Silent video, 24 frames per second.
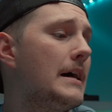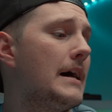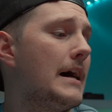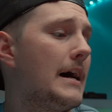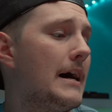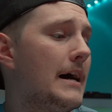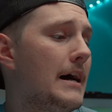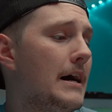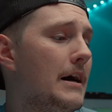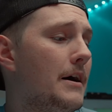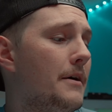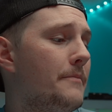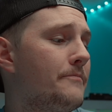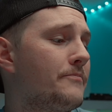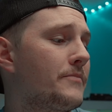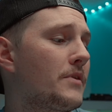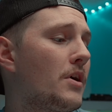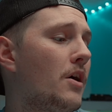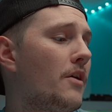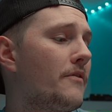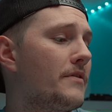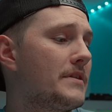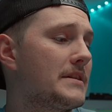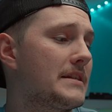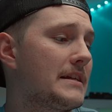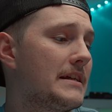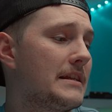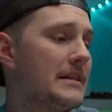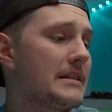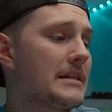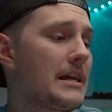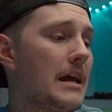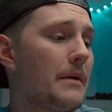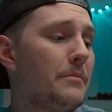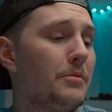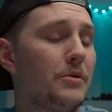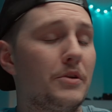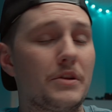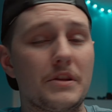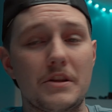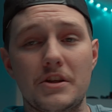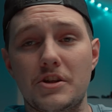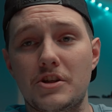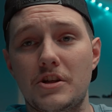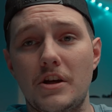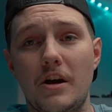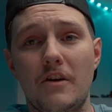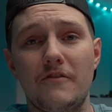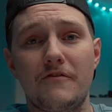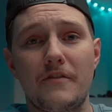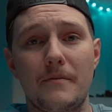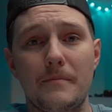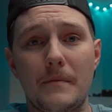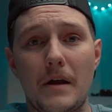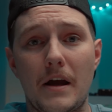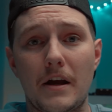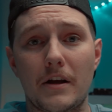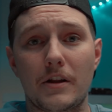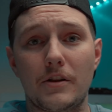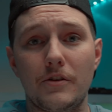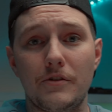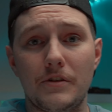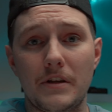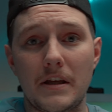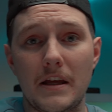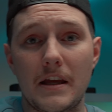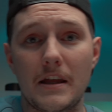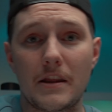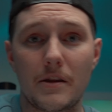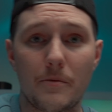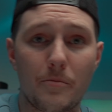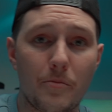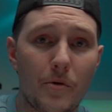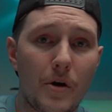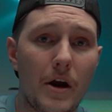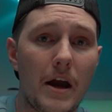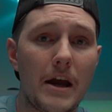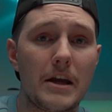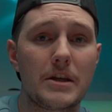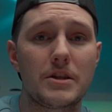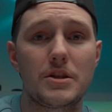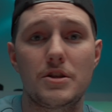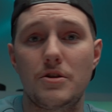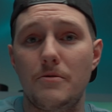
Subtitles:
Obviously the table and the shelf I'm not including in the price.